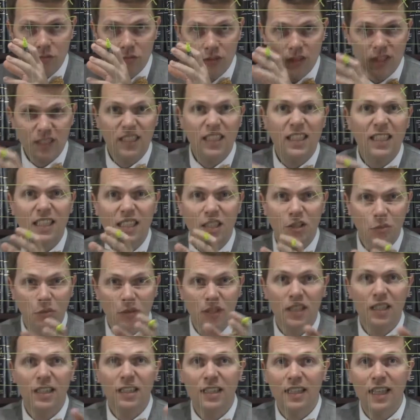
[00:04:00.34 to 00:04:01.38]
cities
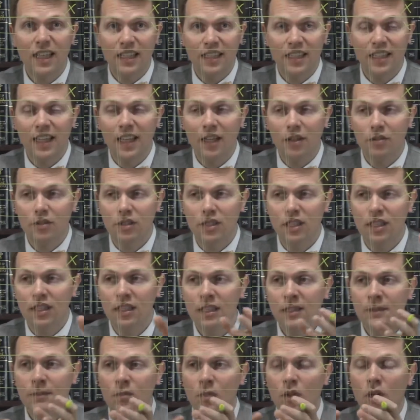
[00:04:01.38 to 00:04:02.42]
within that county,
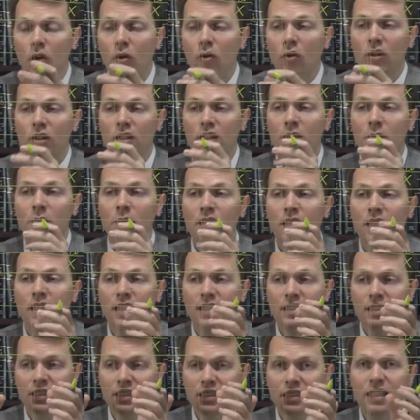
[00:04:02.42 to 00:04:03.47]
or it can be at
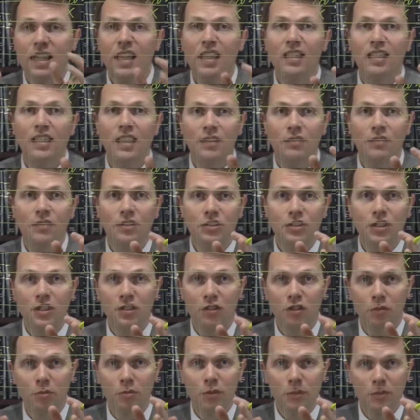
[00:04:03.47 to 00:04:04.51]
a state level
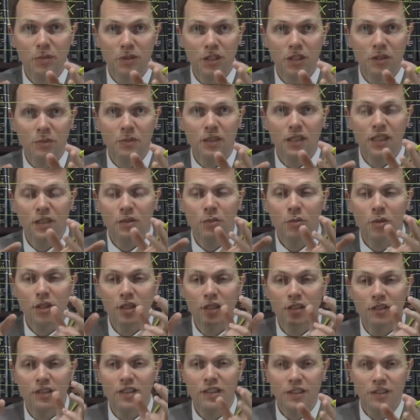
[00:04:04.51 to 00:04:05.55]
general purpose committee where
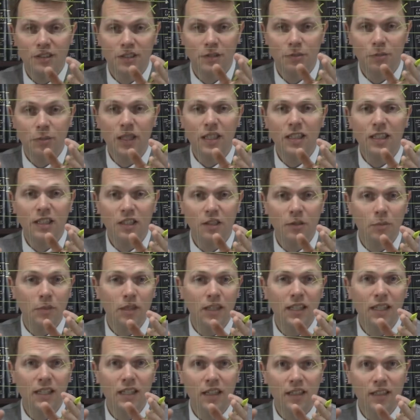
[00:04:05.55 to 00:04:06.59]
you're either spending your
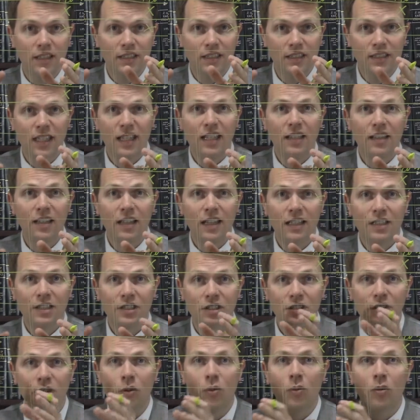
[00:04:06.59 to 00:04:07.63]
money on a state
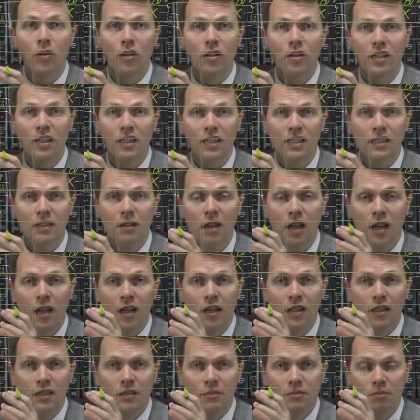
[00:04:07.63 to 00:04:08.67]
election or in
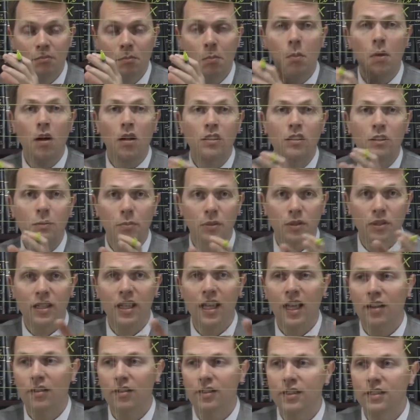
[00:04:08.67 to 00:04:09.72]
multiple
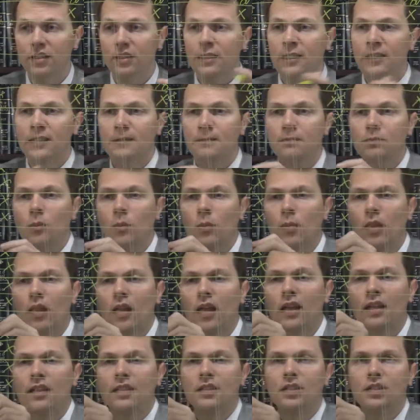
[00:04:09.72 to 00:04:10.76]
counties.
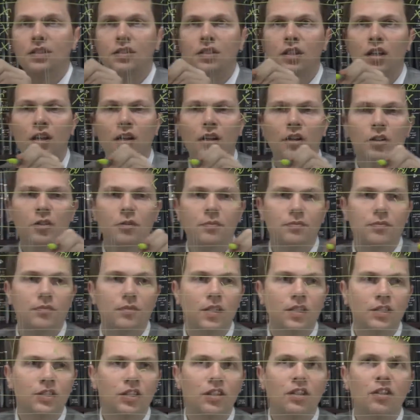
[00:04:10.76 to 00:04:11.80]
And so
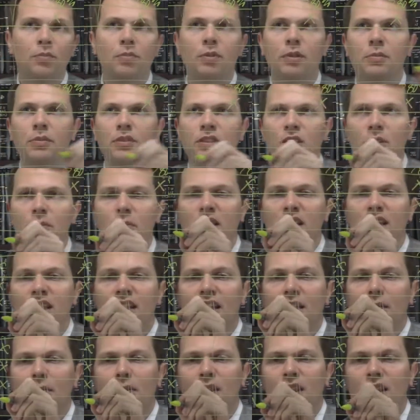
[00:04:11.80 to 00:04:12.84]
a general purpose committee
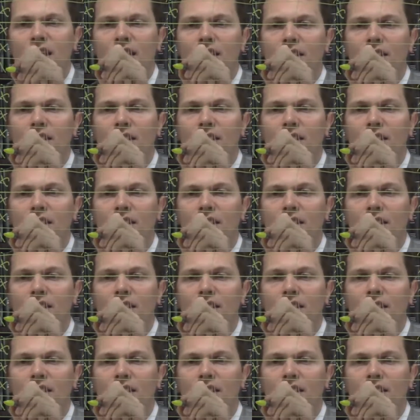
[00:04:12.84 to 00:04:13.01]
can be